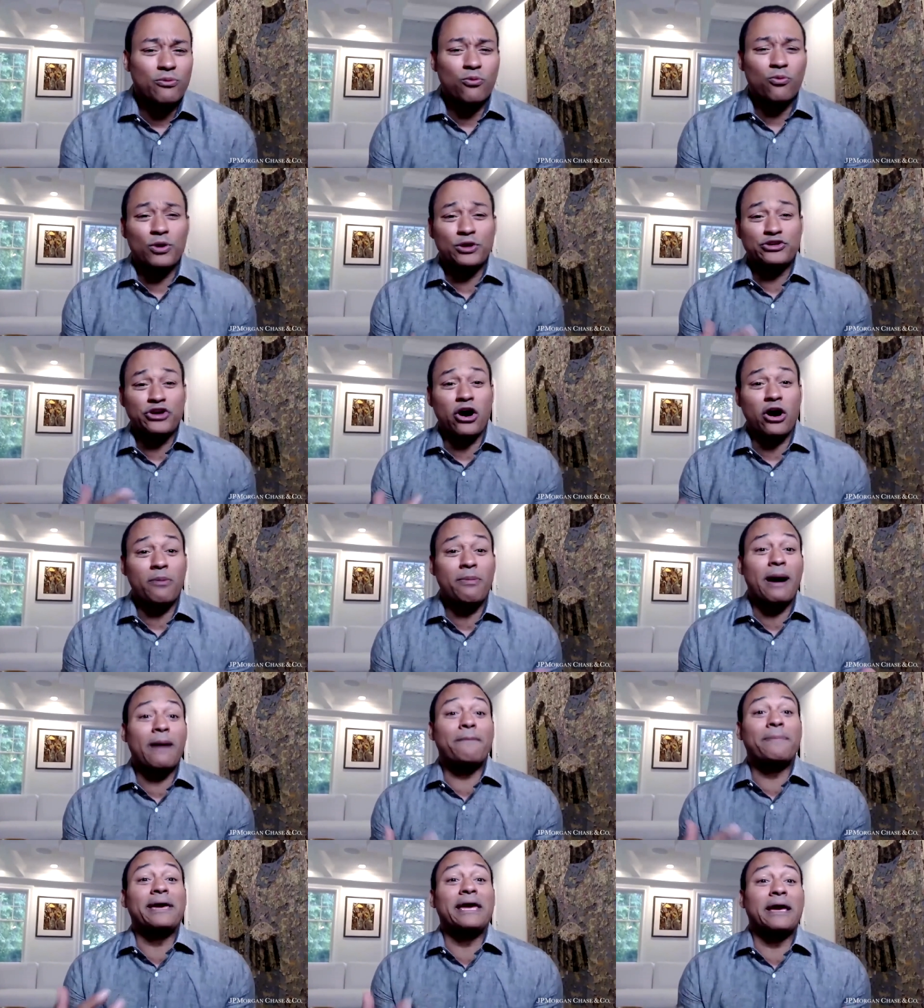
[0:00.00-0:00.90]
we talk
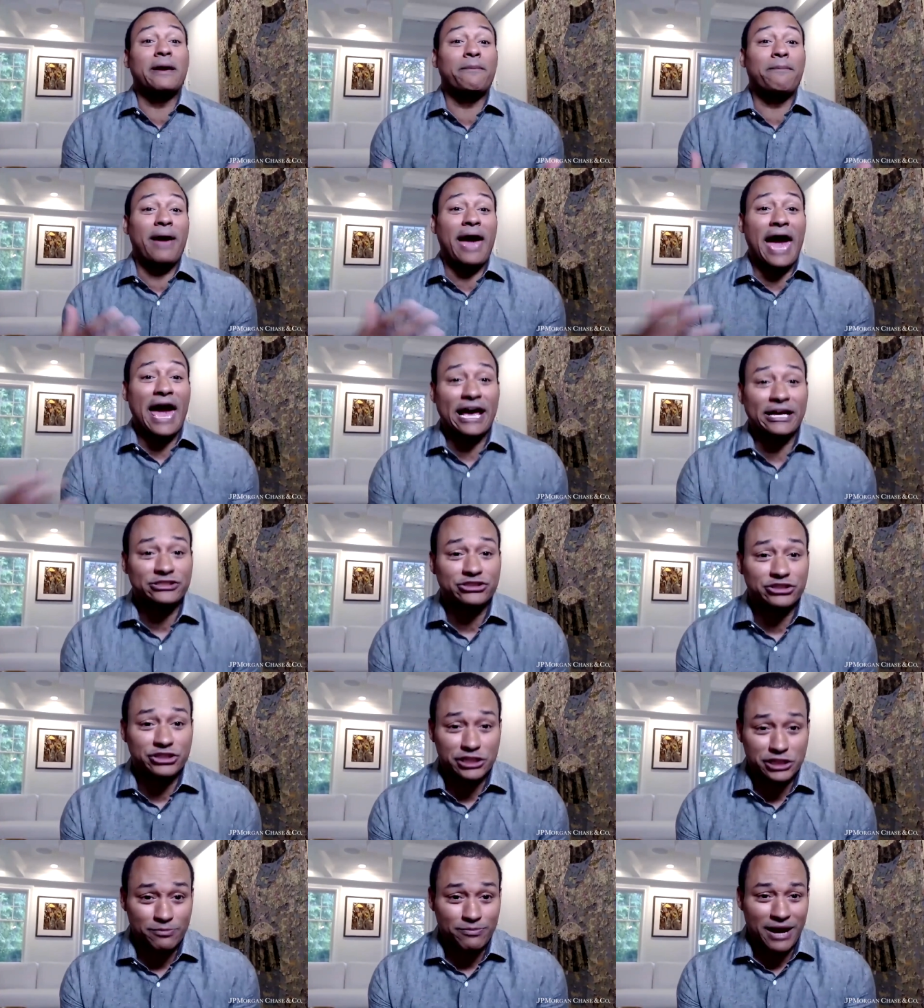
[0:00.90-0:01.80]
about being
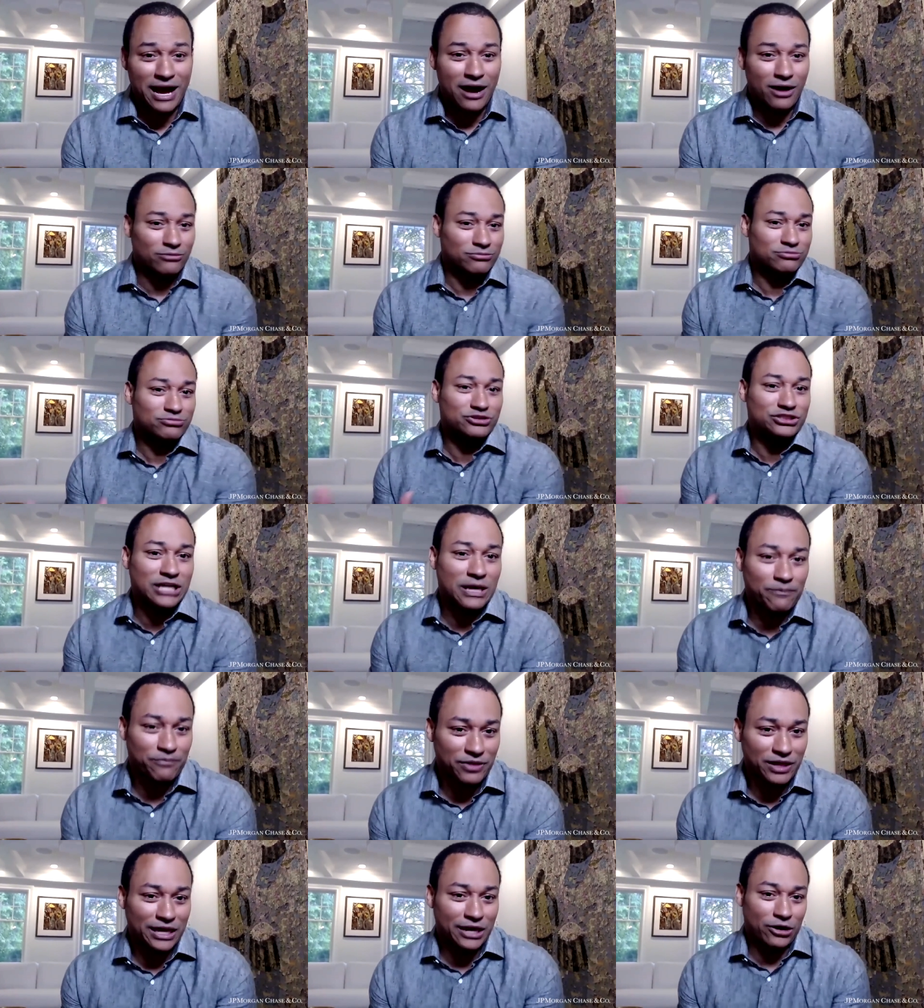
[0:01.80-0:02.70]
passionate about
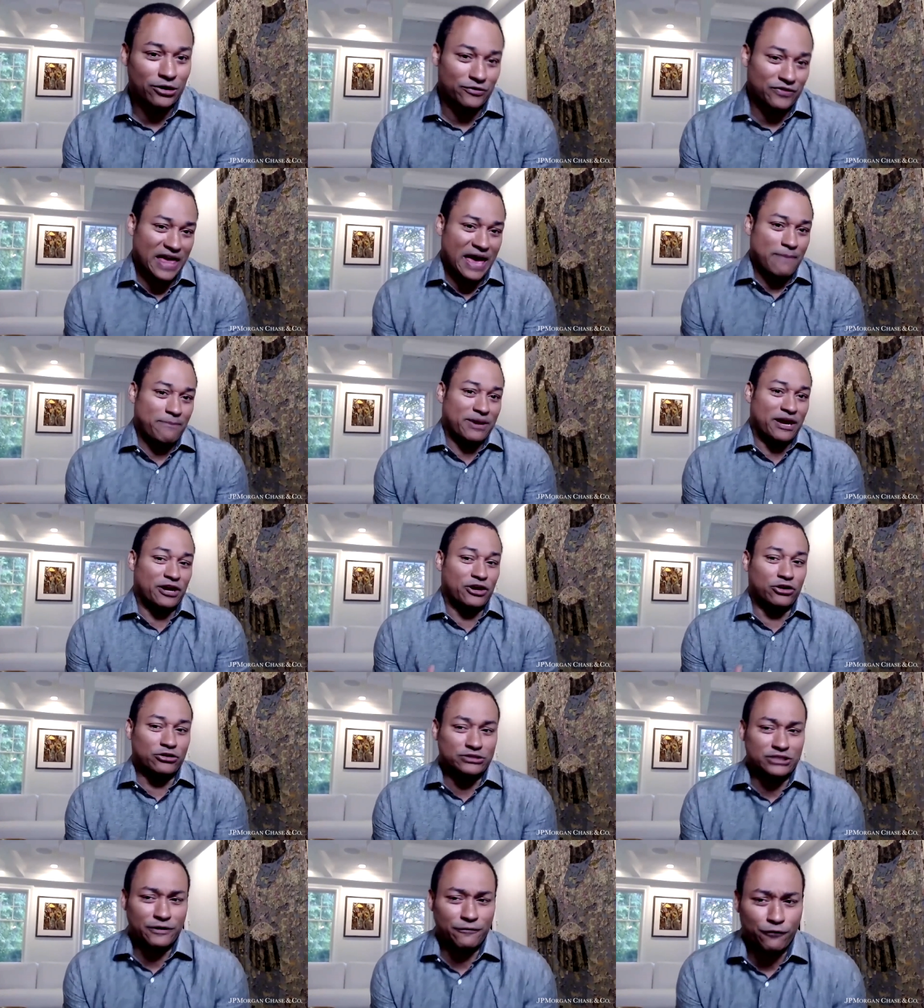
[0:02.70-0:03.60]
something or that being
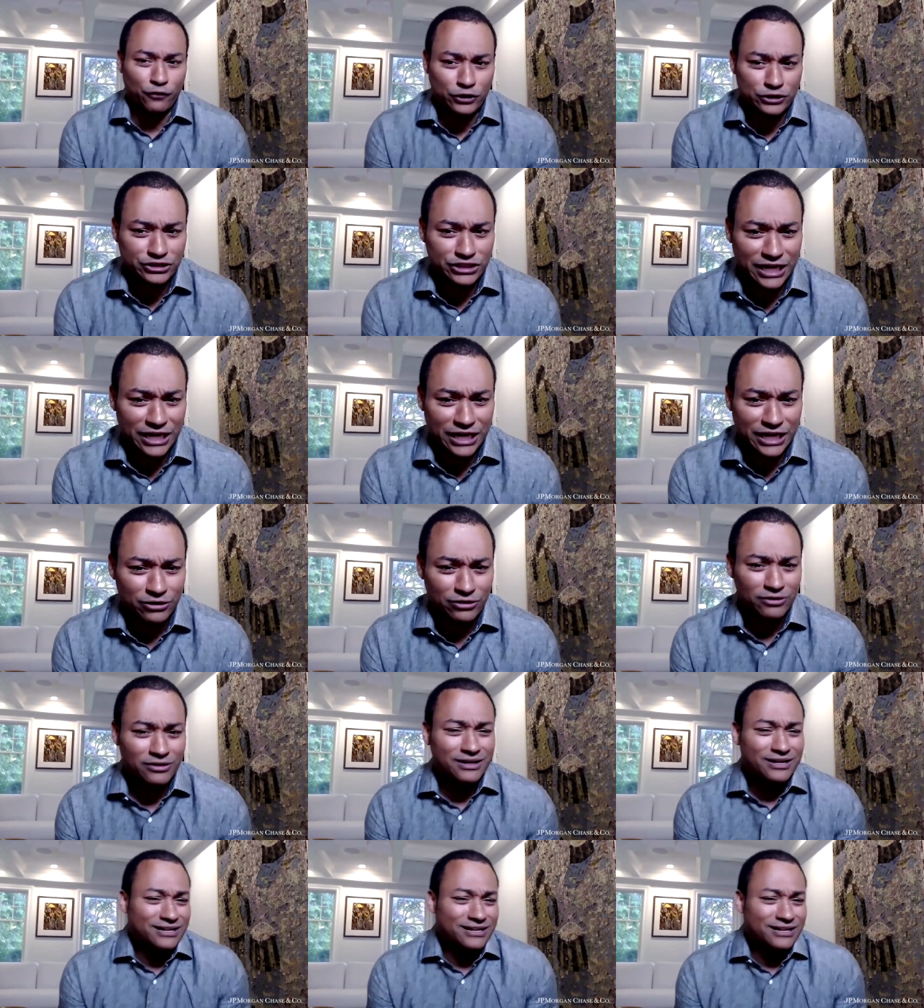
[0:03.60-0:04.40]
your differentiator.